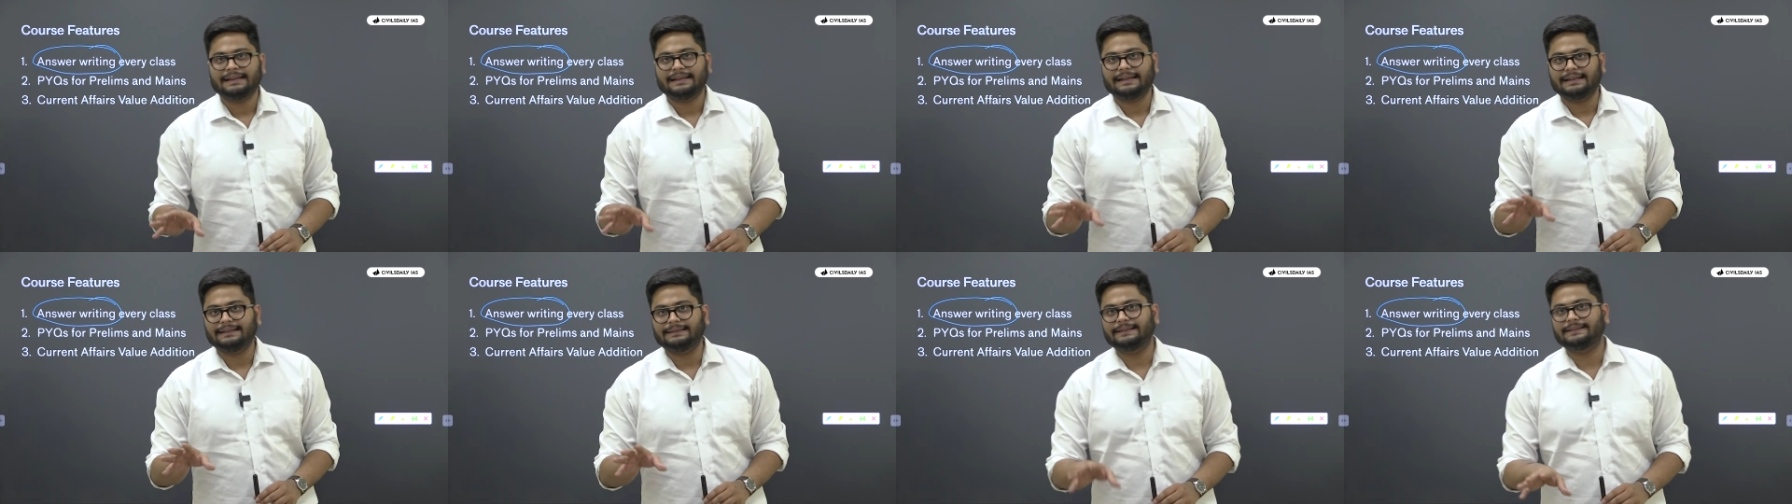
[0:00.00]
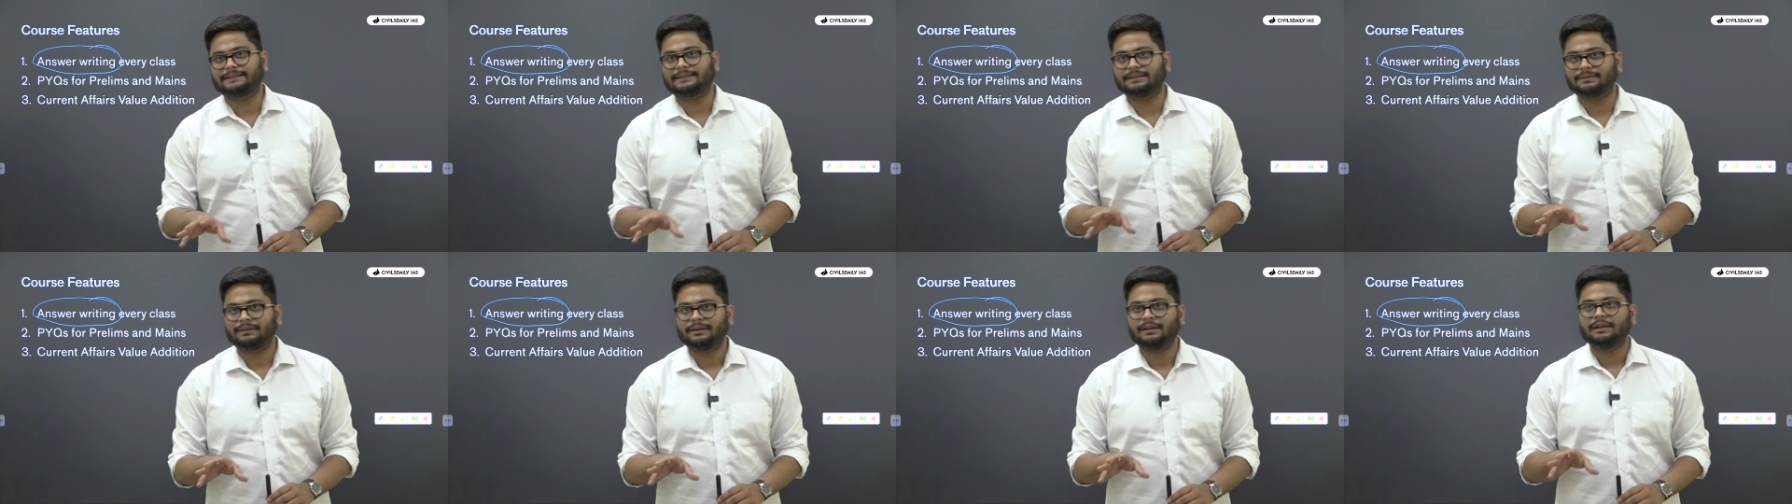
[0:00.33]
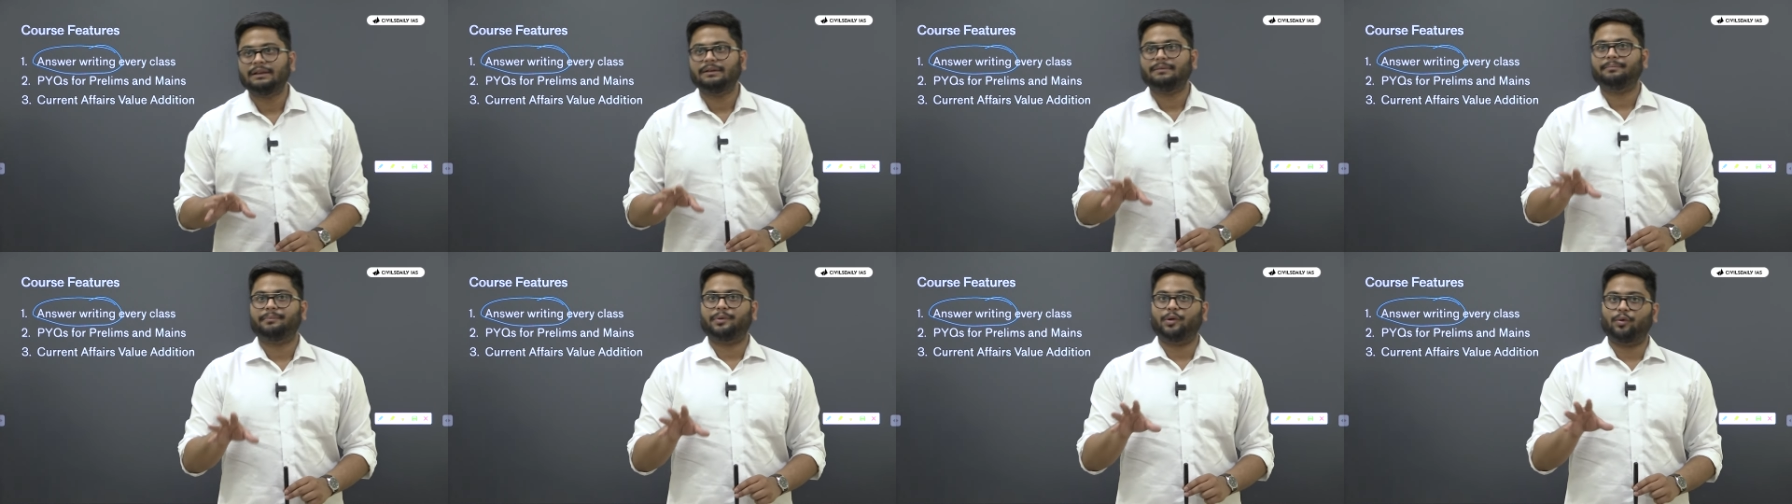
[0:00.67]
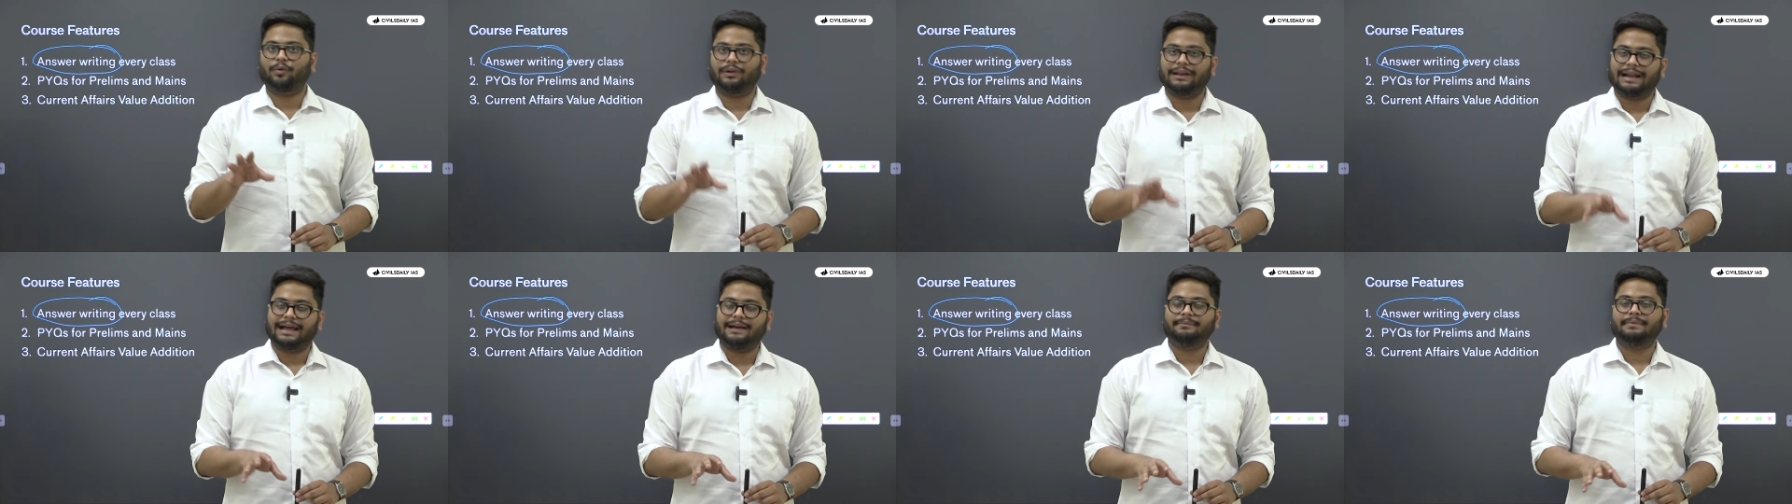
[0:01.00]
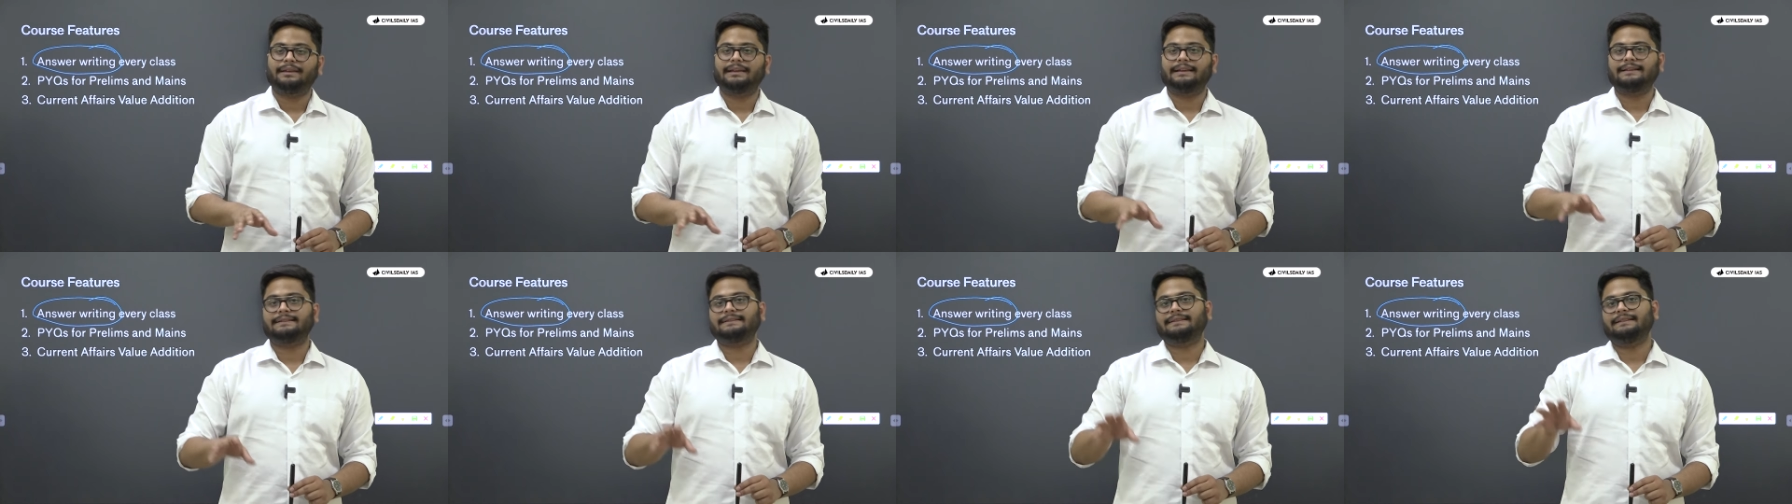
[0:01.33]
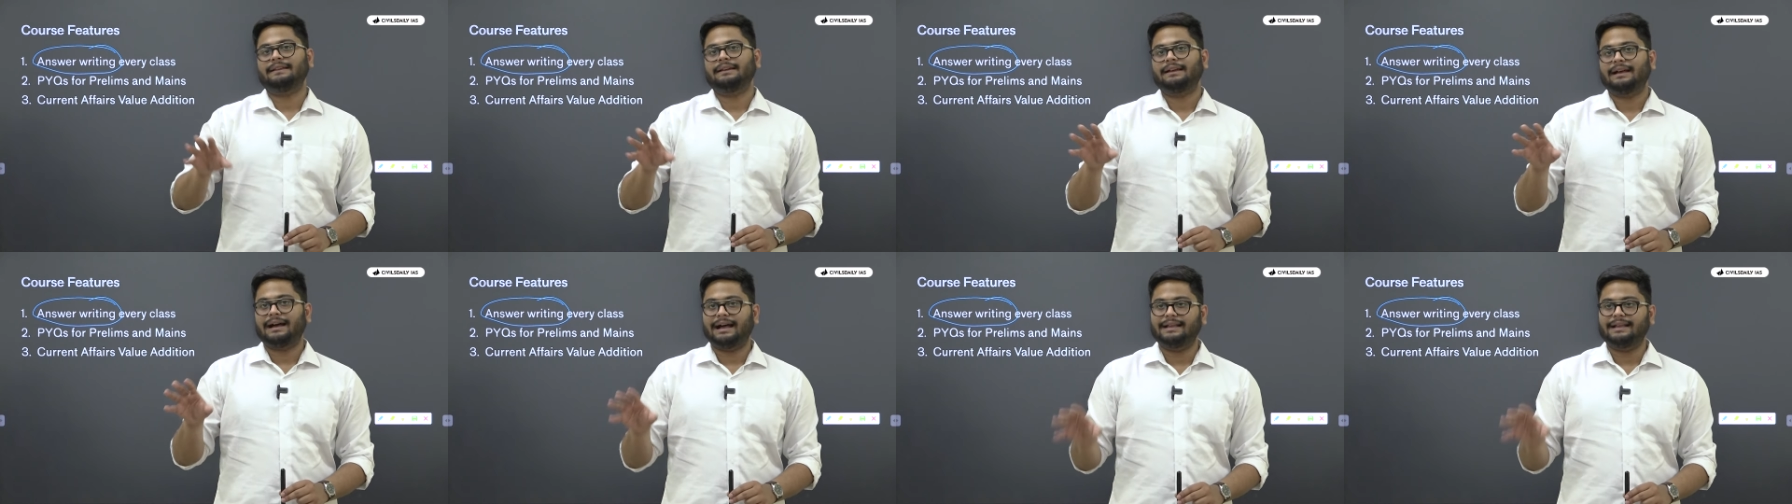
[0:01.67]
in this program is